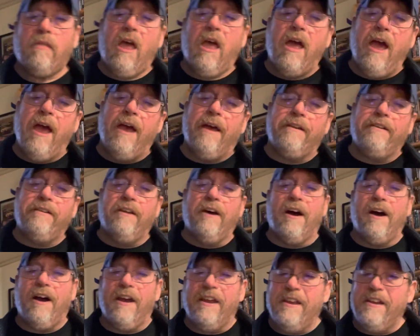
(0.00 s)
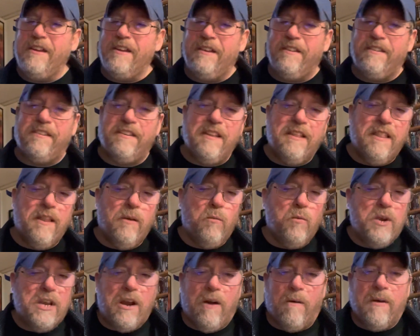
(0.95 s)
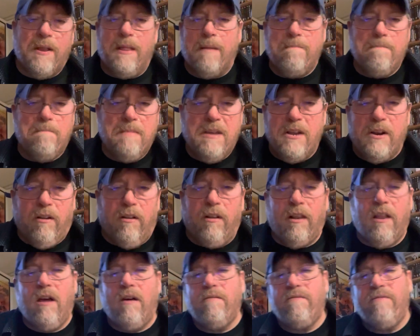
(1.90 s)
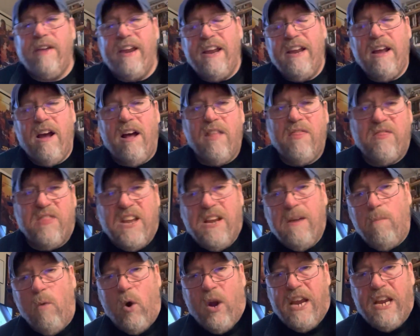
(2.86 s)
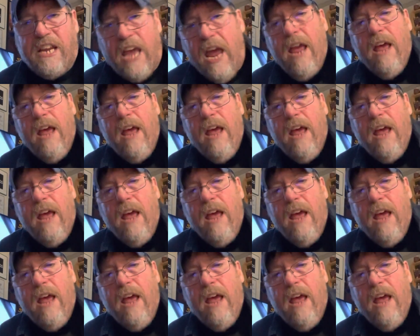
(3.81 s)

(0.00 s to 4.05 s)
And we are in the middle of a theme week.